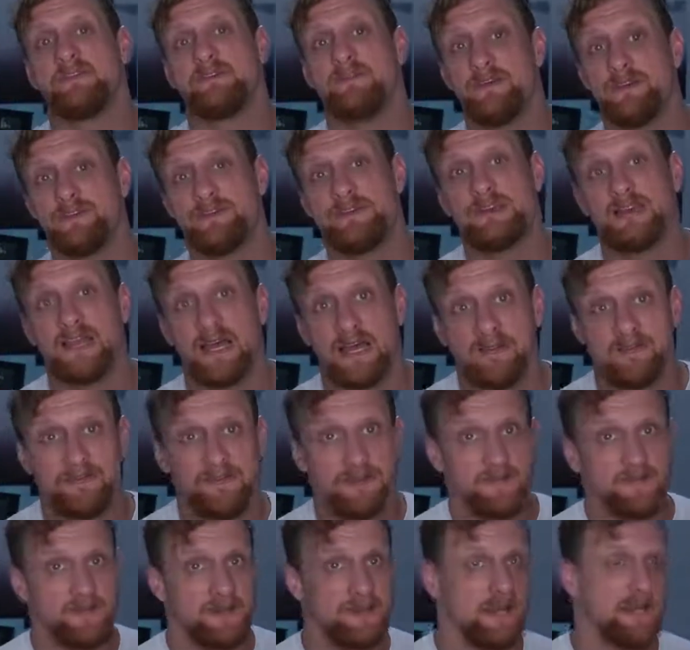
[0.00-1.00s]

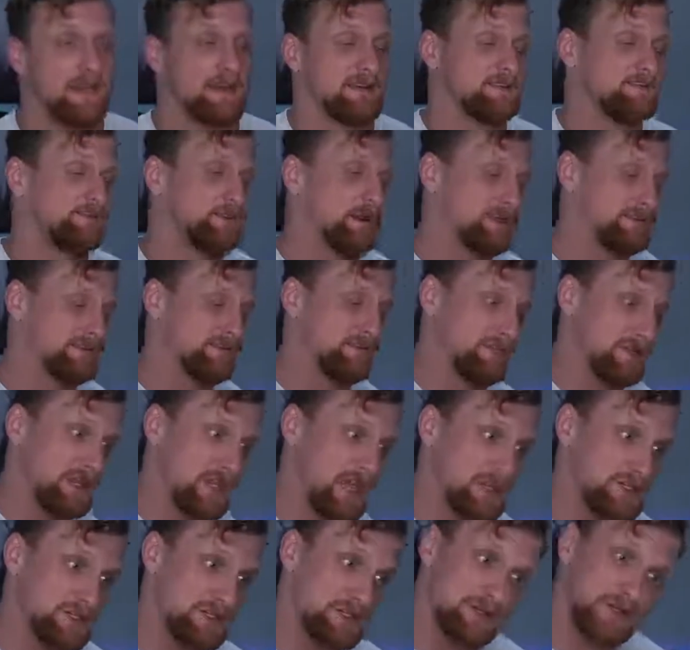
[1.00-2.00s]
5950X
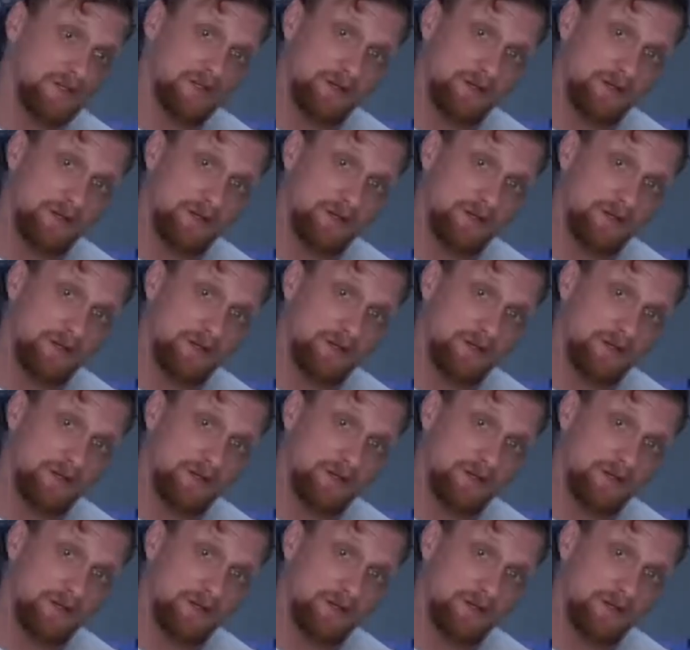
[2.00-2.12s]
specifications